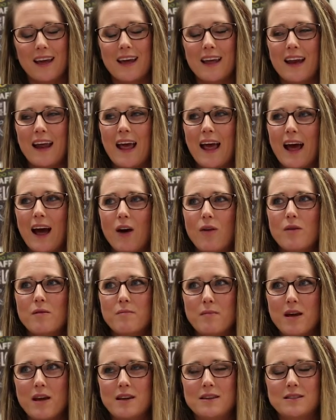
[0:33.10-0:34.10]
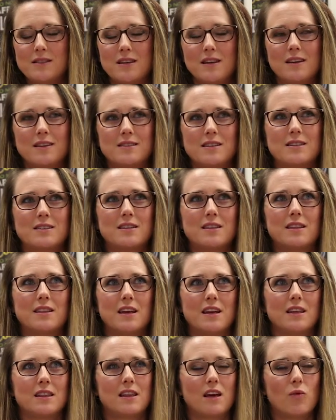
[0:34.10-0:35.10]
And how amazing is it to
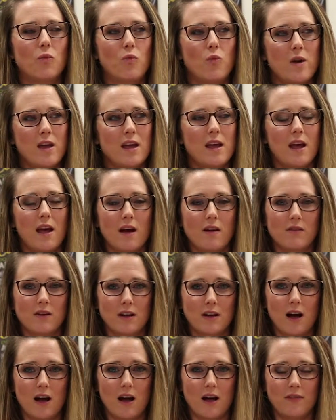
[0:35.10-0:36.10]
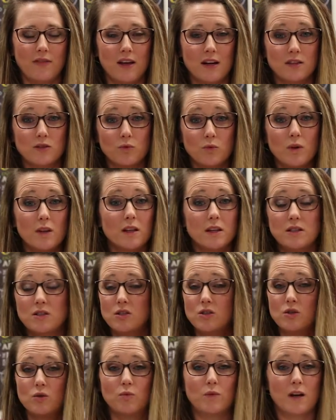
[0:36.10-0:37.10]
think that we have a God that is willing
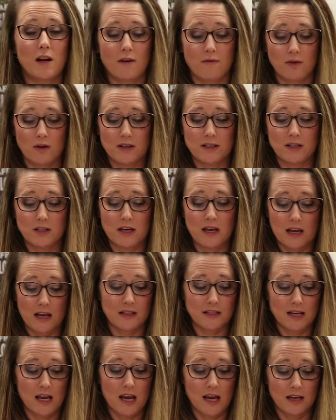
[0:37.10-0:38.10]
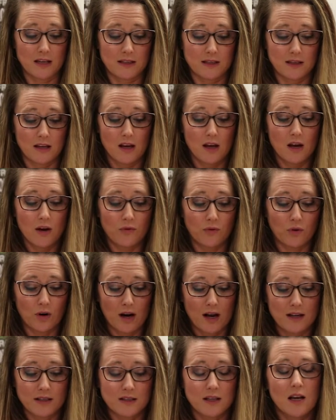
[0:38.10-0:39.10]
to do whatever it takes for
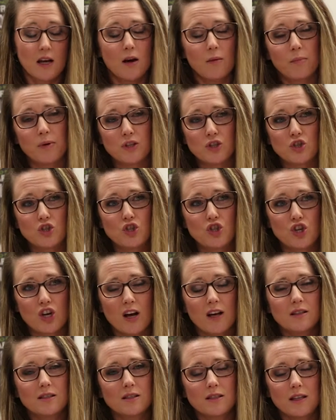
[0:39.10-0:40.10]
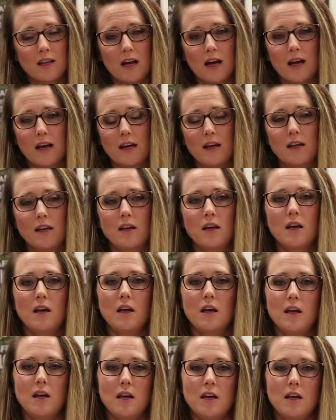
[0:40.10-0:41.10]
us? But just like
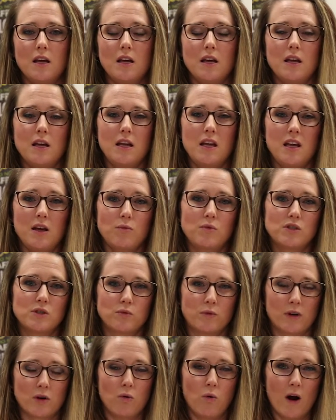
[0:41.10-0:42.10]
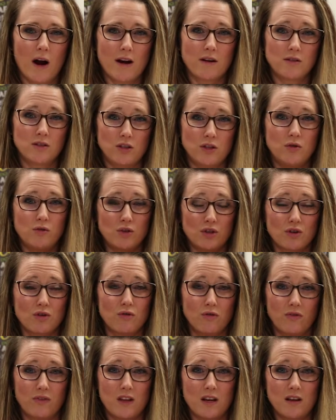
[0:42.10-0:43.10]
He was required to do
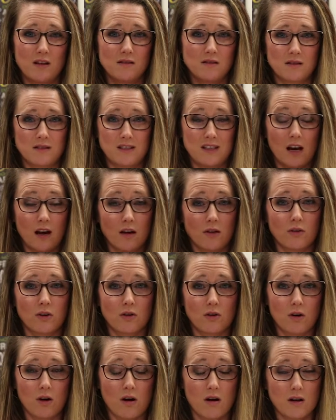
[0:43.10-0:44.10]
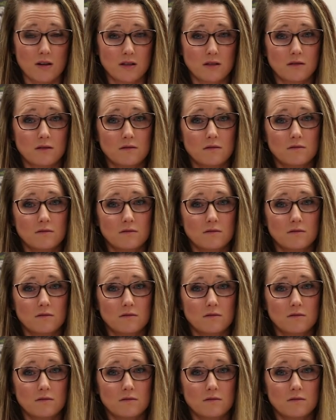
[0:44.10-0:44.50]
certain things, die on the cross,